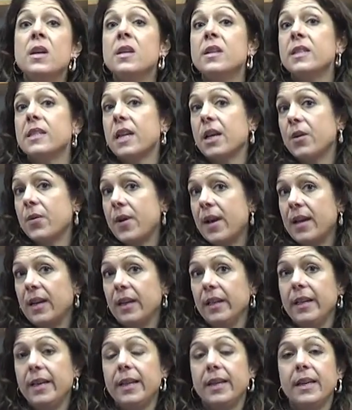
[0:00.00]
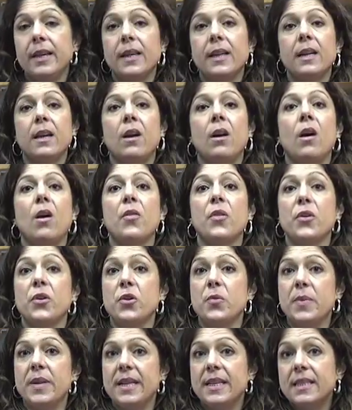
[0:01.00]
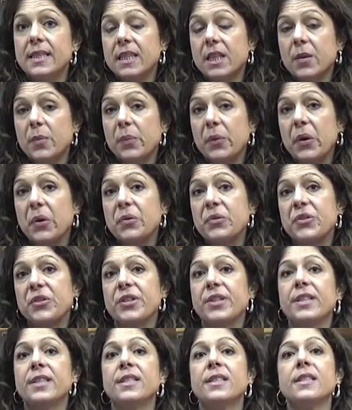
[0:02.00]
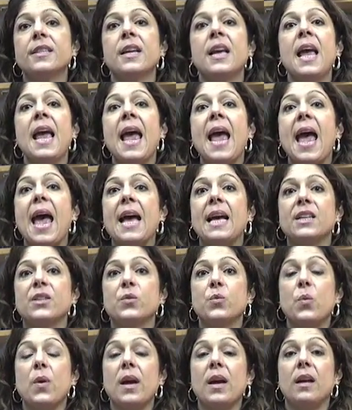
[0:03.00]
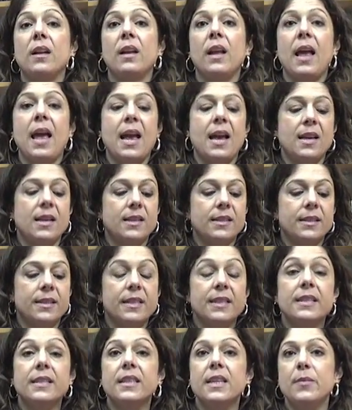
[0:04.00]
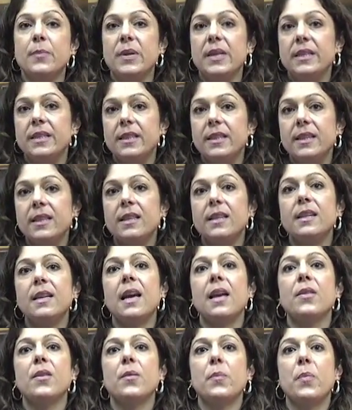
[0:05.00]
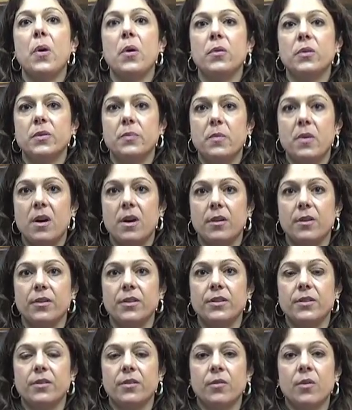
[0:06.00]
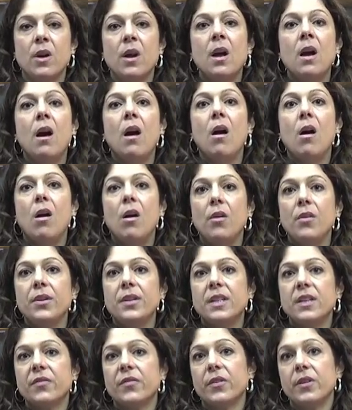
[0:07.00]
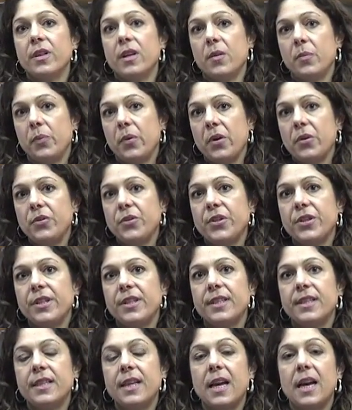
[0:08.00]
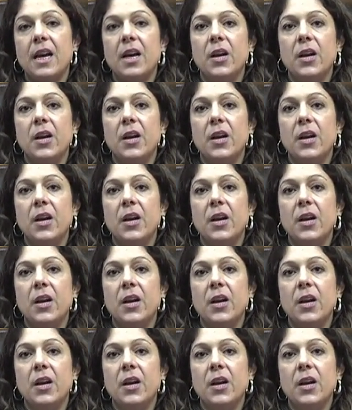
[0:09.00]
psychoanalytic, the humanistic approaches, as well as the CBT and the postmodern. So all the different approaches